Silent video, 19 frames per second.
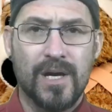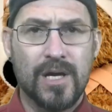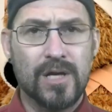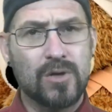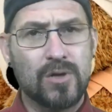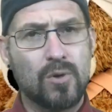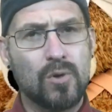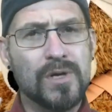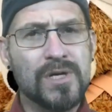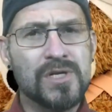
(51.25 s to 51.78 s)

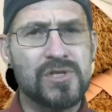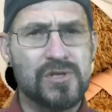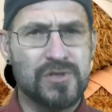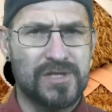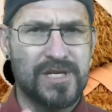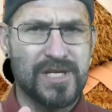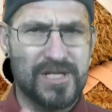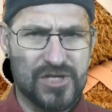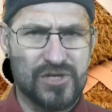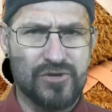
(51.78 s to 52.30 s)
According to
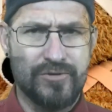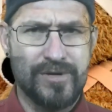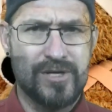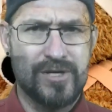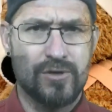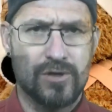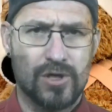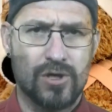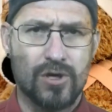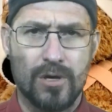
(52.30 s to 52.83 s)

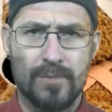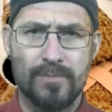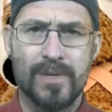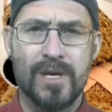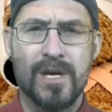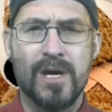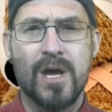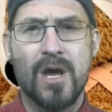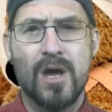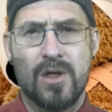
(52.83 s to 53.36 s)

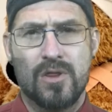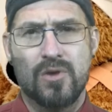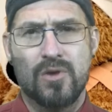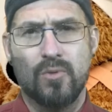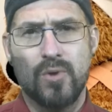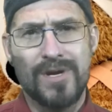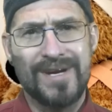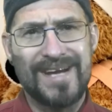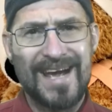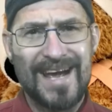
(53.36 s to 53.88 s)
dictionary.com, the
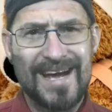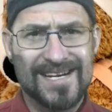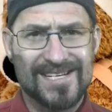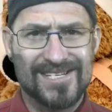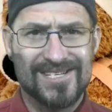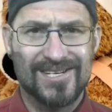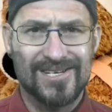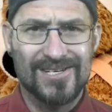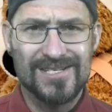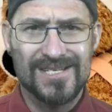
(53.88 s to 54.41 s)
word
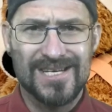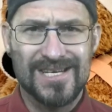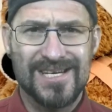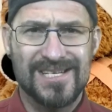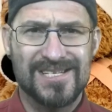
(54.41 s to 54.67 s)
accident